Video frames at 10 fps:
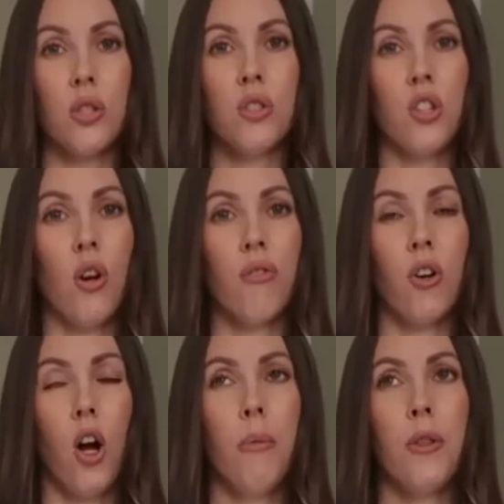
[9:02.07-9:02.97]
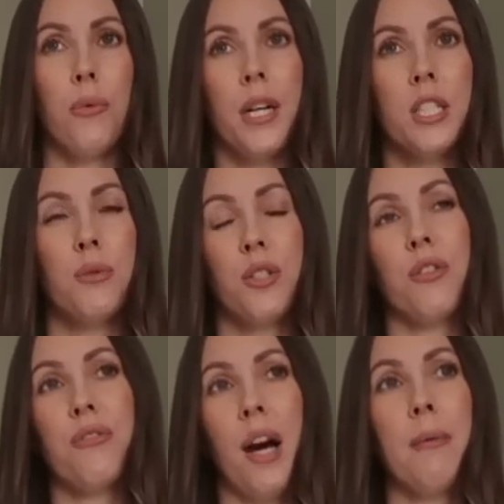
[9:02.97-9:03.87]
looser overall, but the Ready to
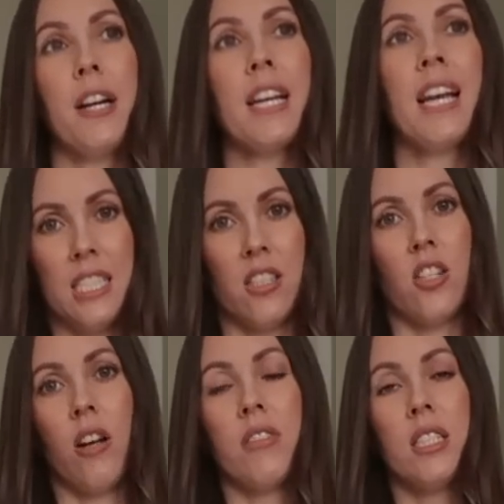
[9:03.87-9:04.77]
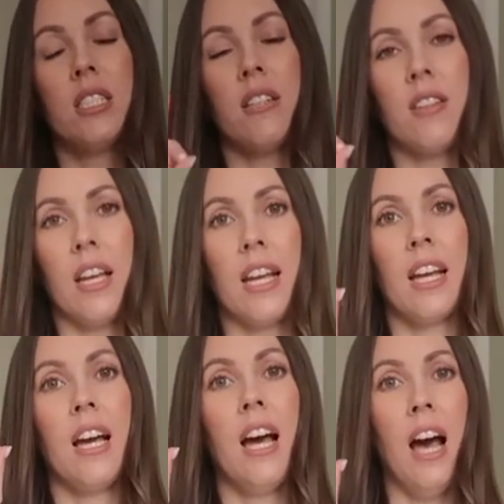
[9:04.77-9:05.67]
Rulu fabric is the softest thing
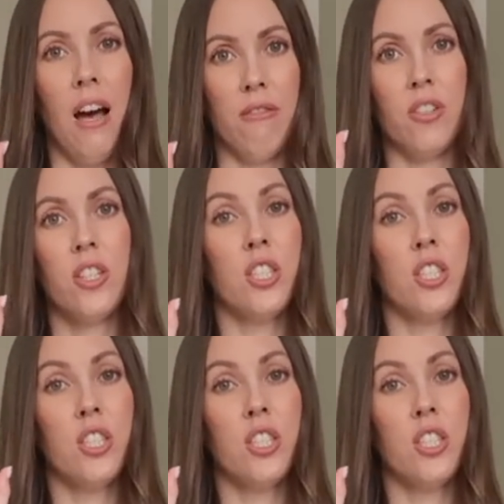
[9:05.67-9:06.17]
ever